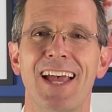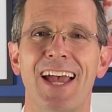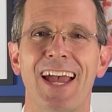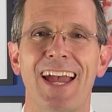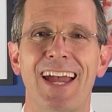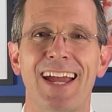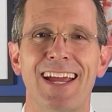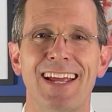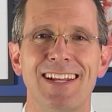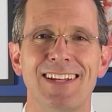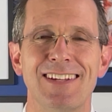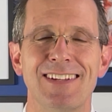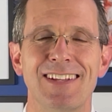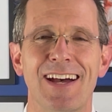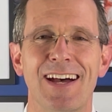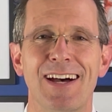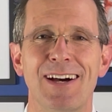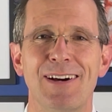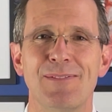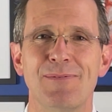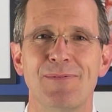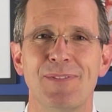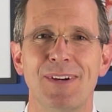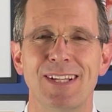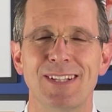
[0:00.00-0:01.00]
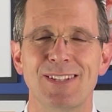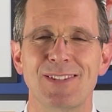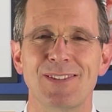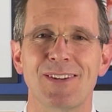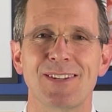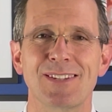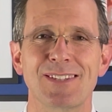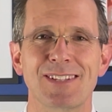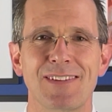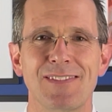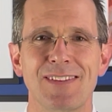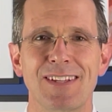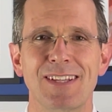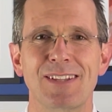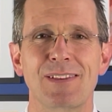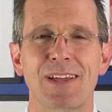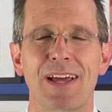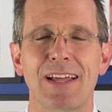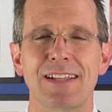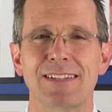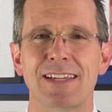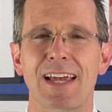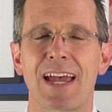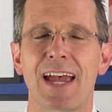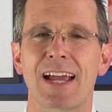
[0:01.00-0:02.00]
and it's not something
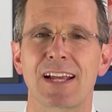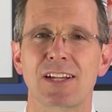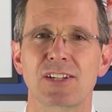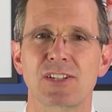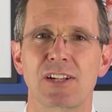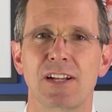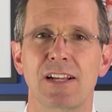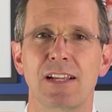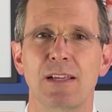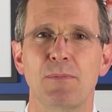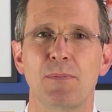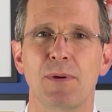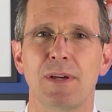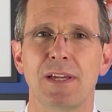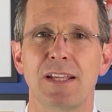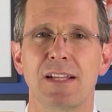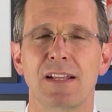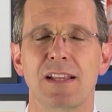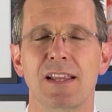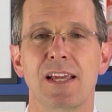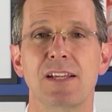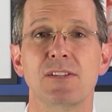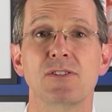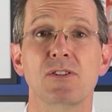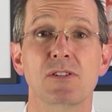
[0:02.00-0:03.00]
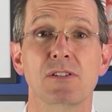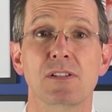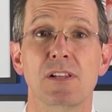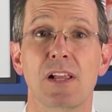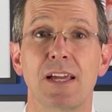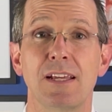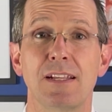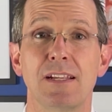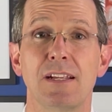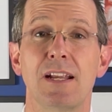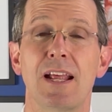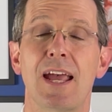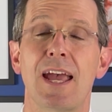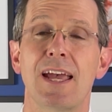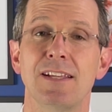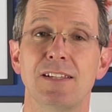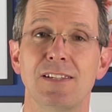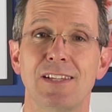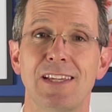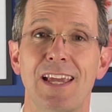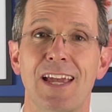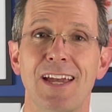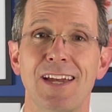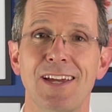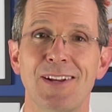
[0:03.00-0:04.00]
that's actually been legislated
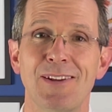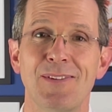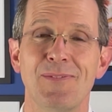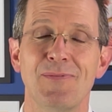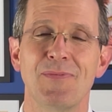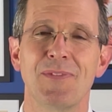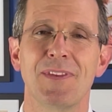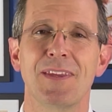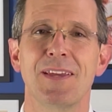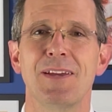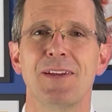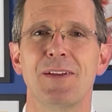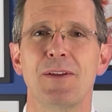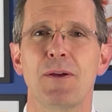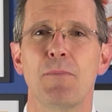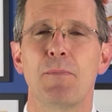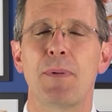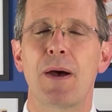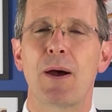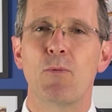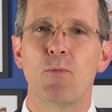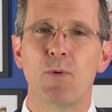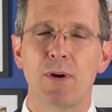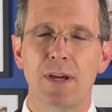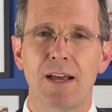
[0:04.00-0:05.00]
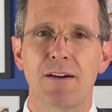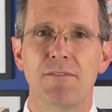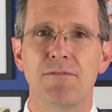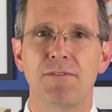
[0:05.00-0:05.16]
as yet, but we are